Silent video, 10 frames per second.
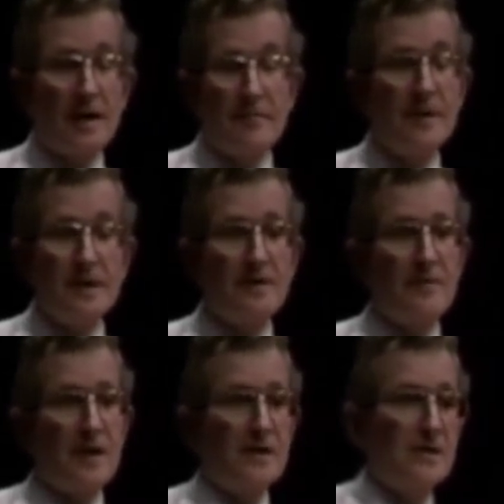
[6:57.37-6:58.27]
have been,
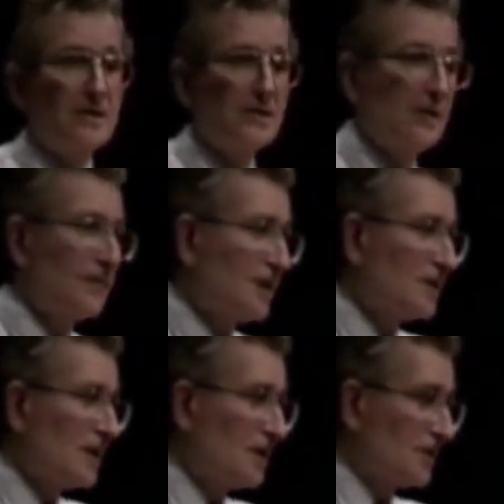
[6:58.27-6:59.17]
in fact, since the
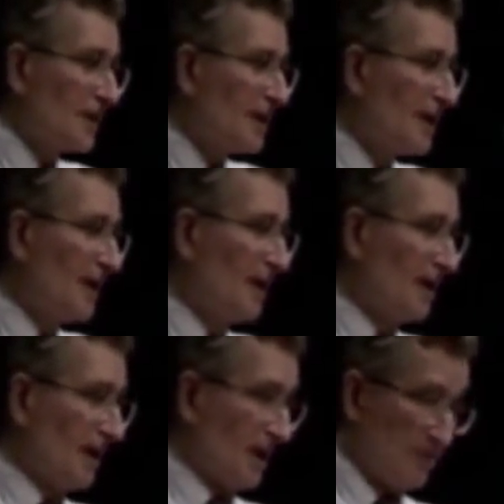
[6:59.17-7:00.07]
17th century.
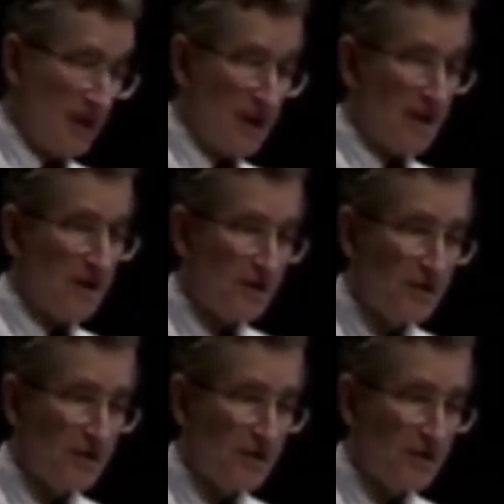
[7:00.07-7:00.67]
And being an